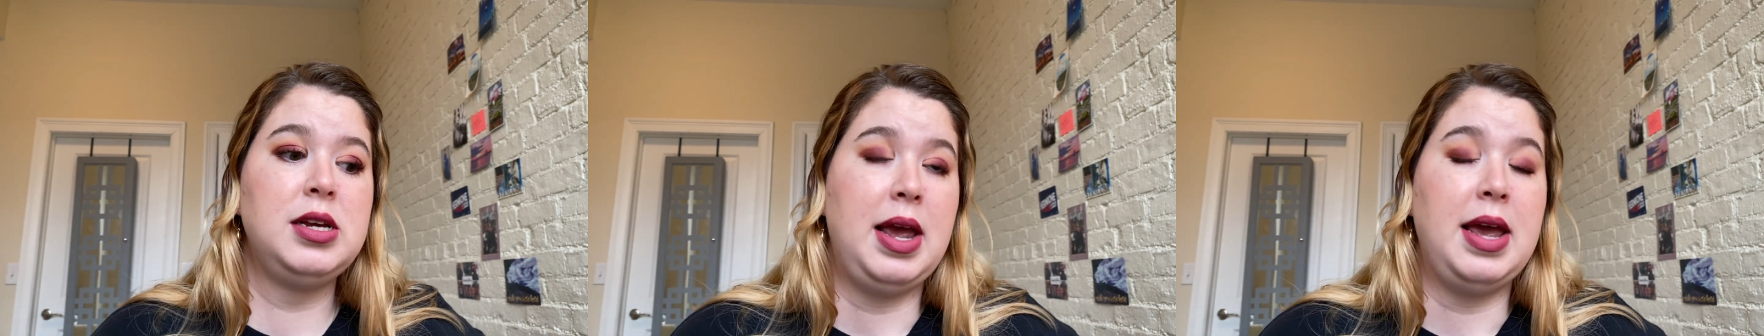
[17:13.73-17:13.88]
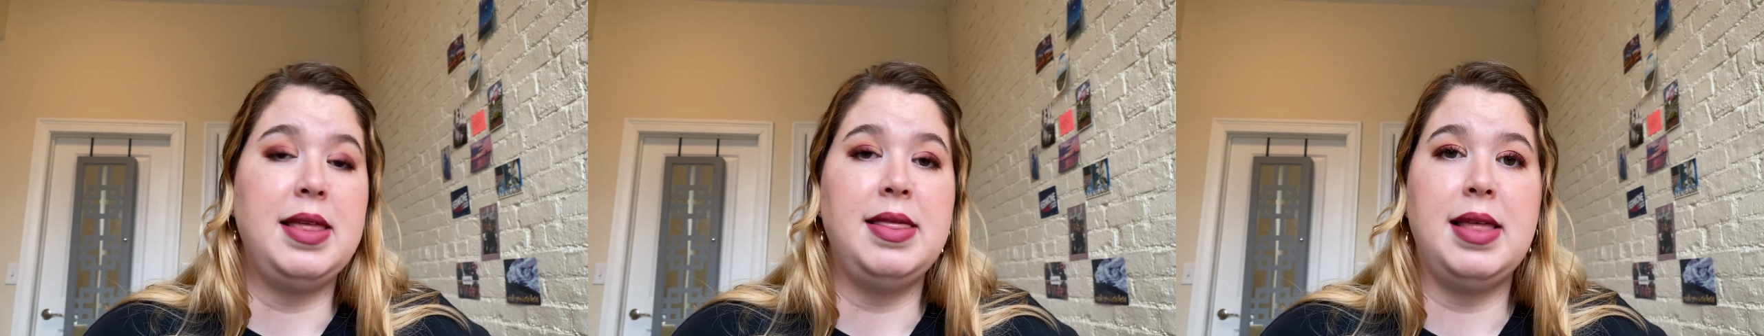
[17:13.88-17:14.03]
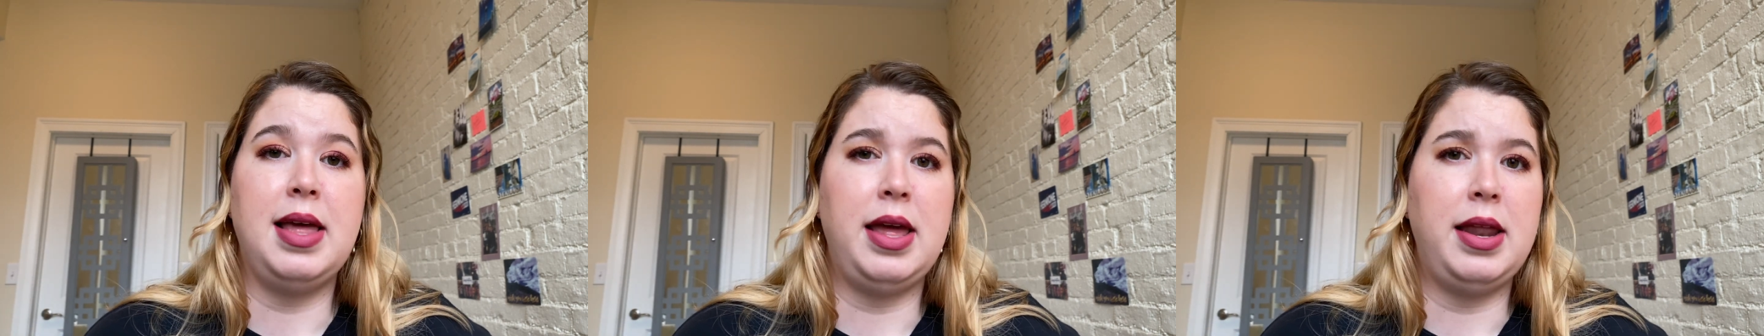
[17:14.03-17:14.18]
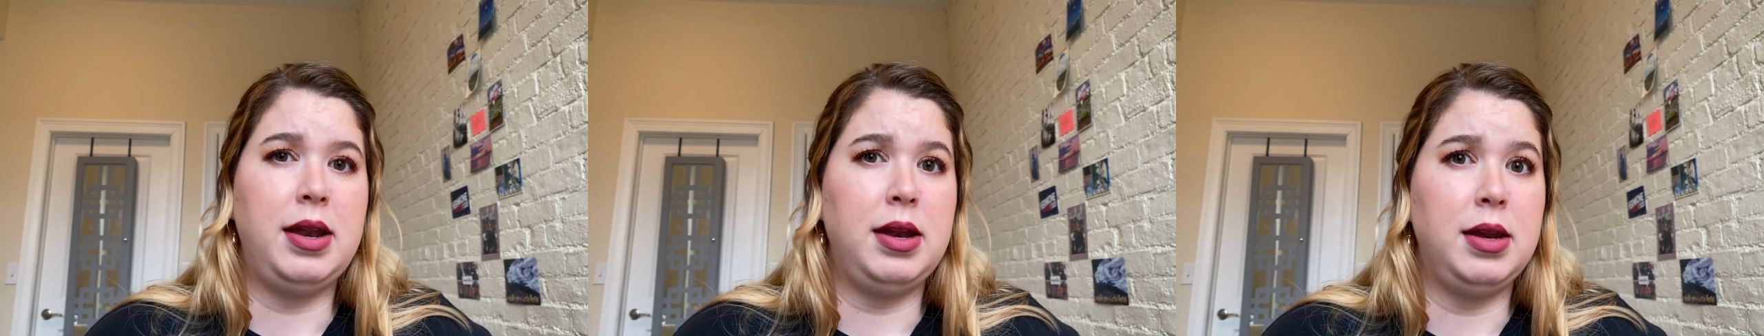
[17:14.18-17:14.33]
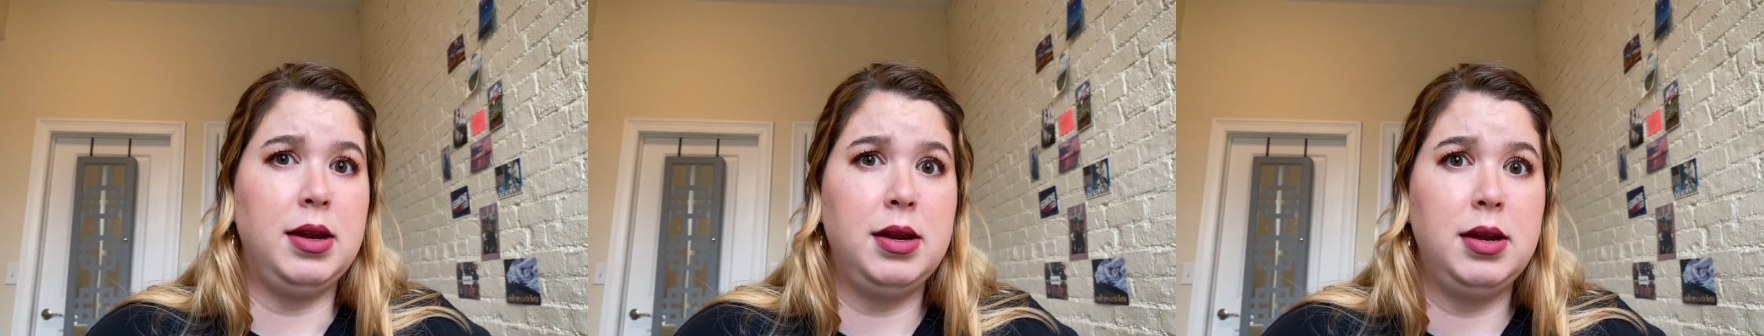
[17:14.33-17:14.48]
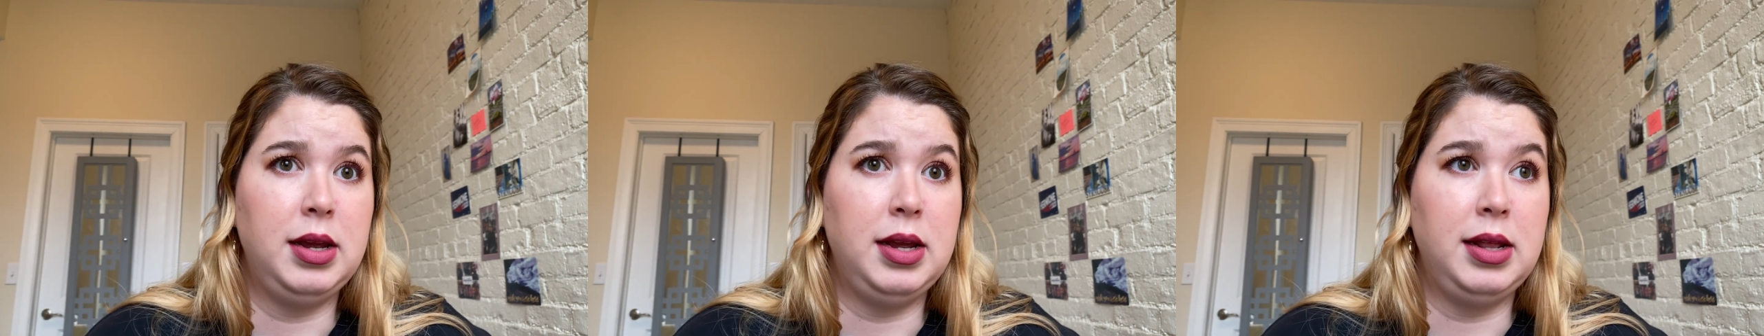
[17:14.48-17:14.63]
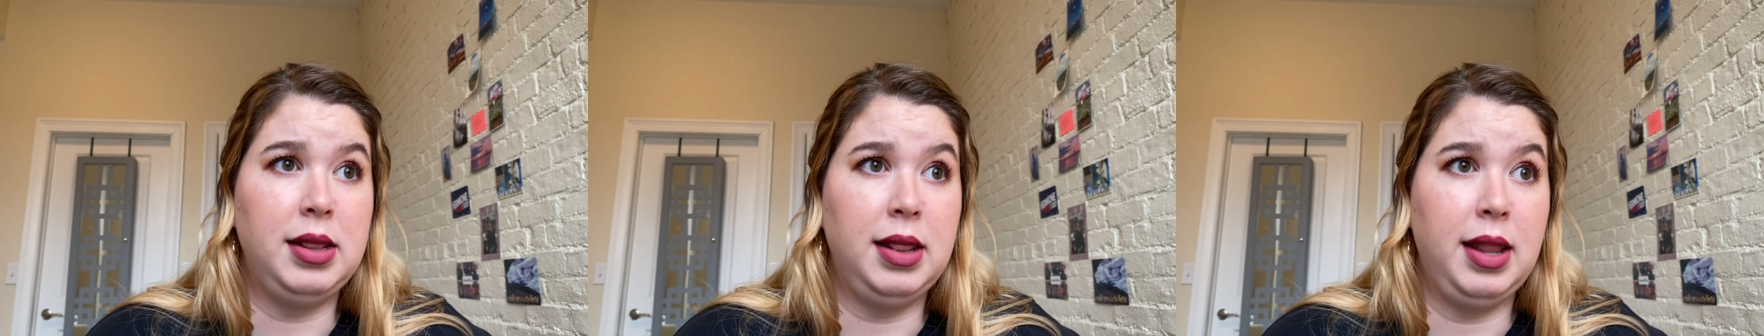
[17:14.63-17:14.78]
and then
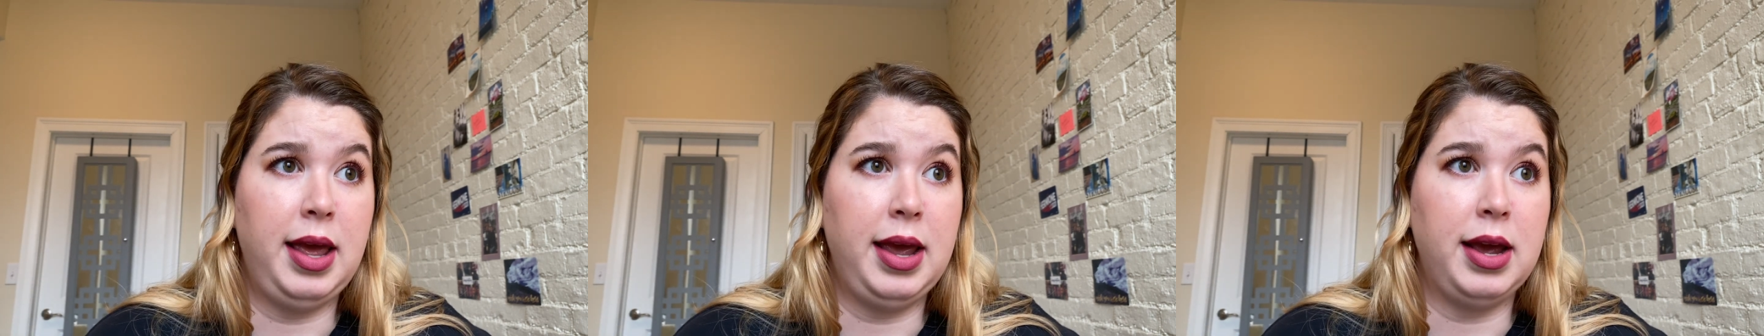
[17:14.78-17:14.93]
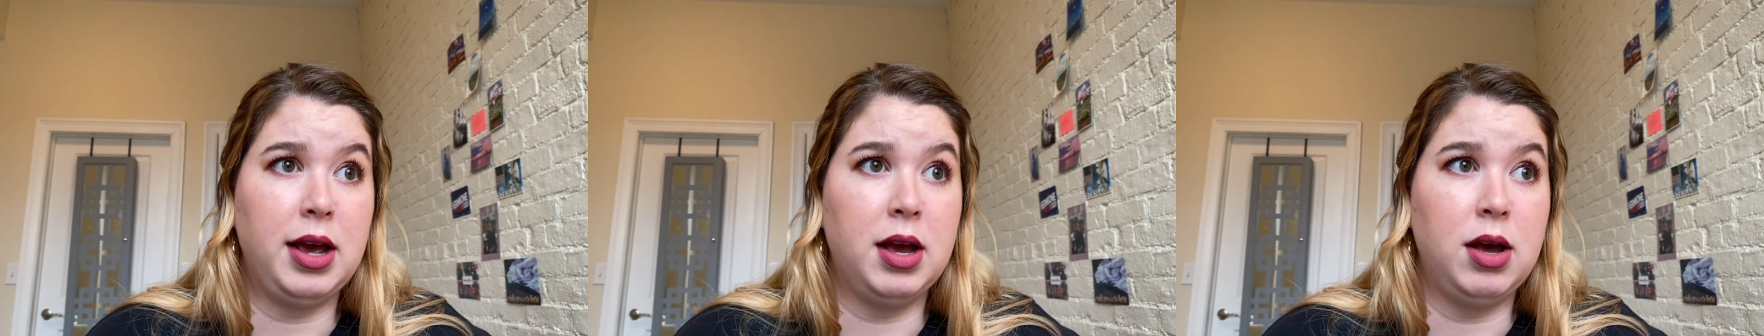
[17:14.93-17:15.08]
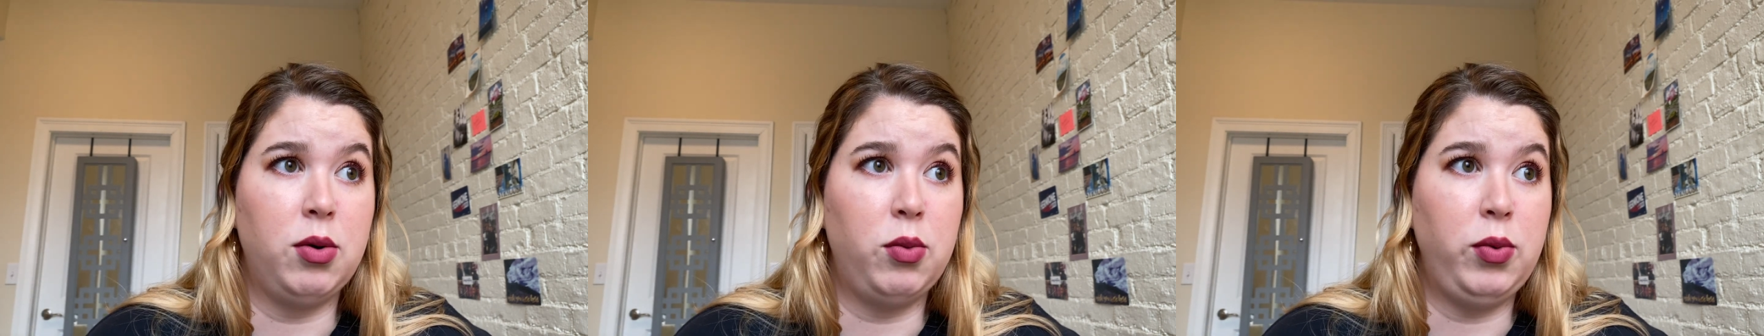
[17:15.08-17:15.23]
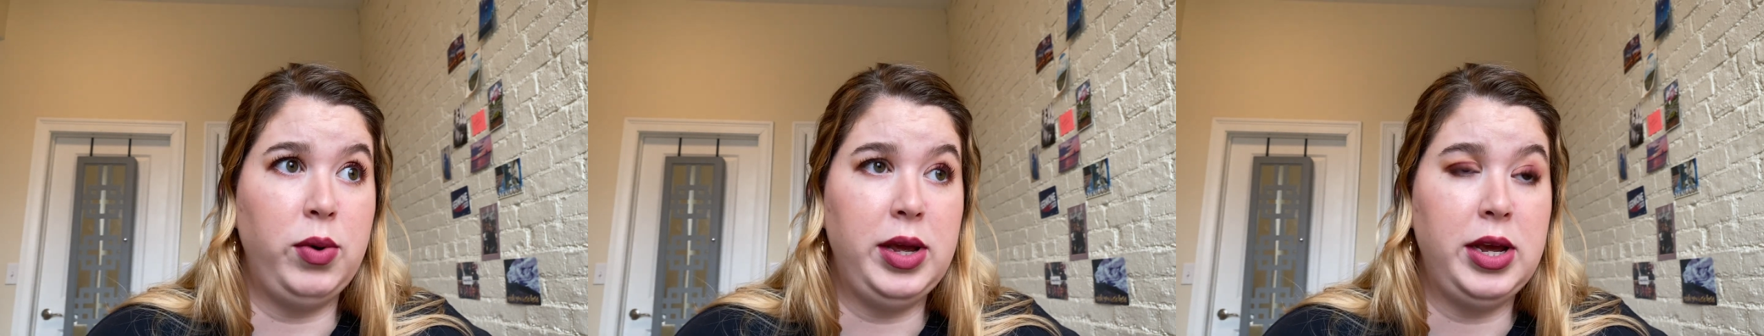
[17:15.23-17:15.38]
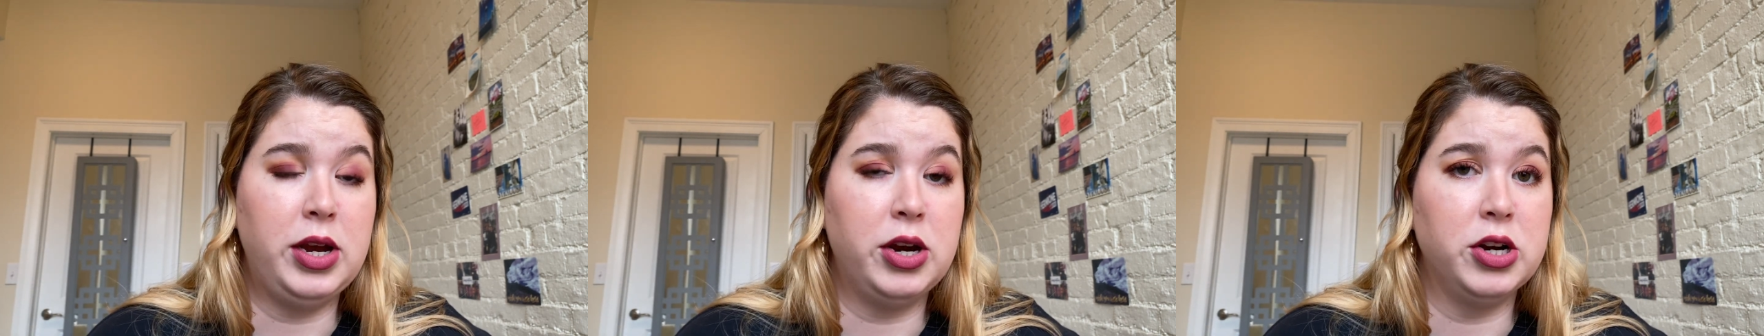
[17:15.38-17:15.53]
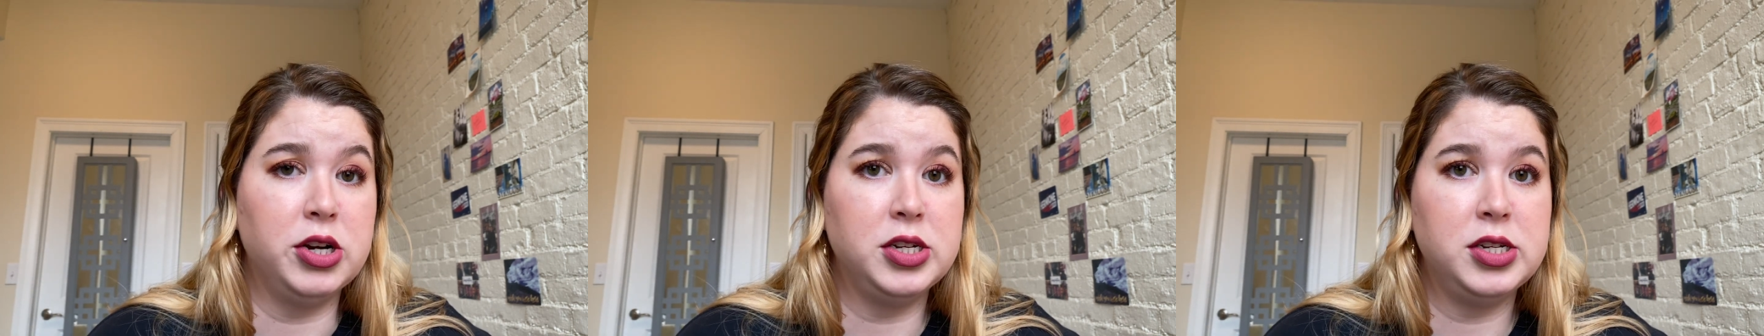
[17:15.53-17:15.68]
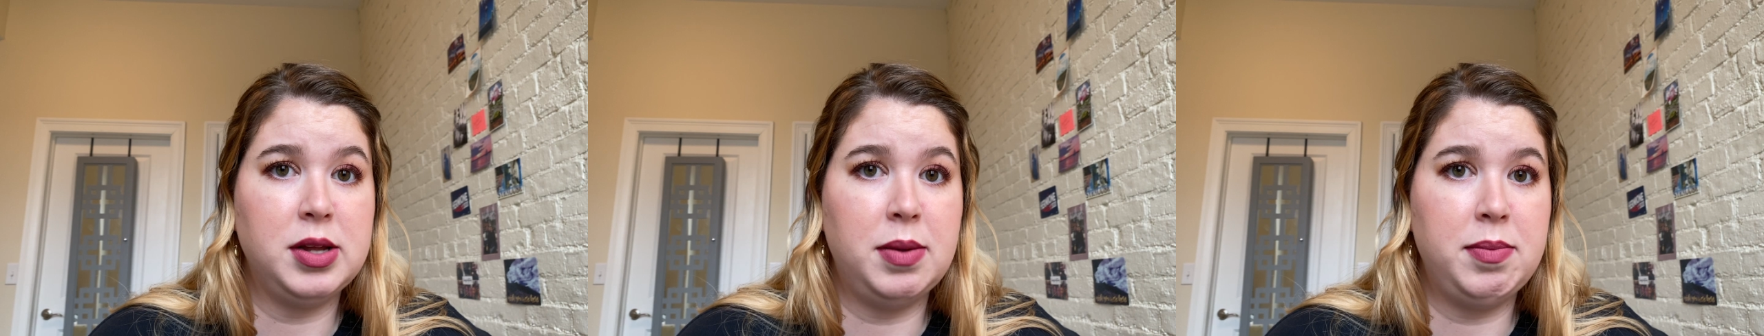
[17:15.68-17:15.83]
in like a week
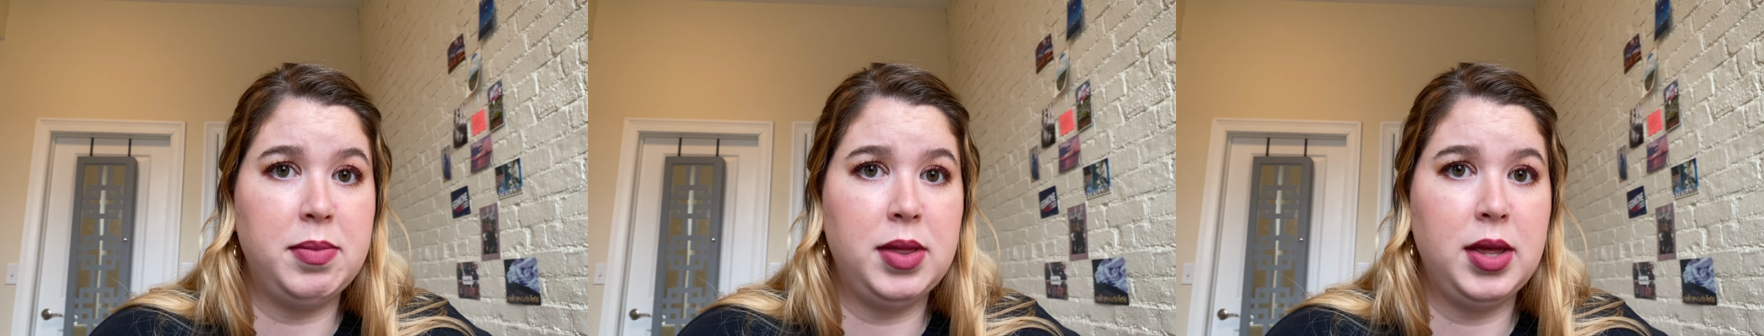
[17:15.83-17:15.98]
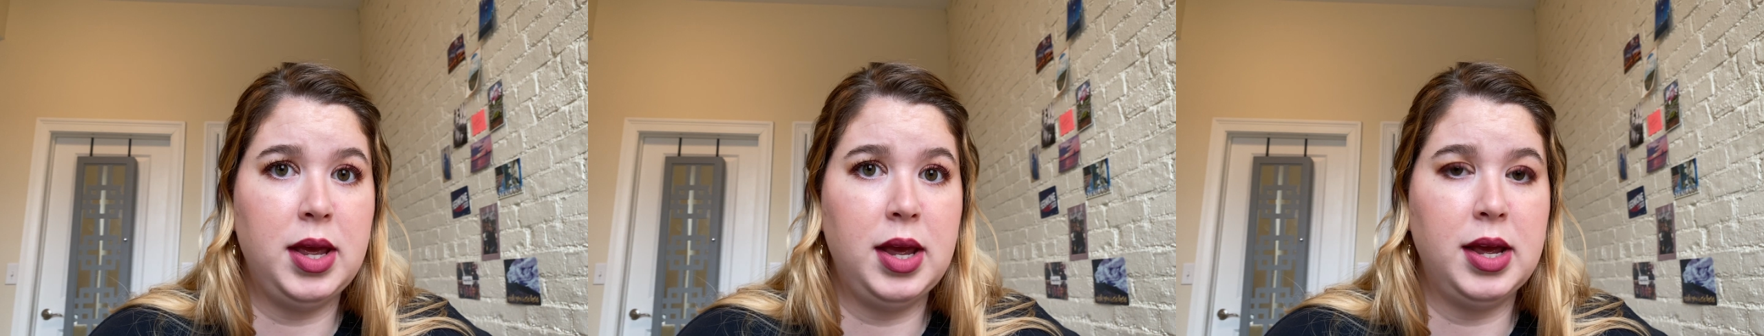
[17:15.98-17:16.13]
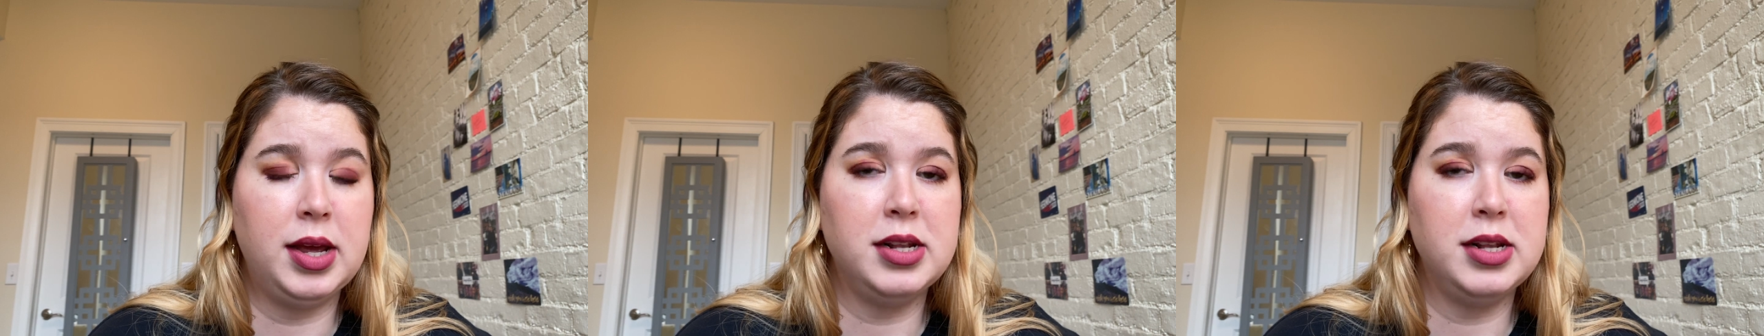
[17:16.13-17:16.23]
or something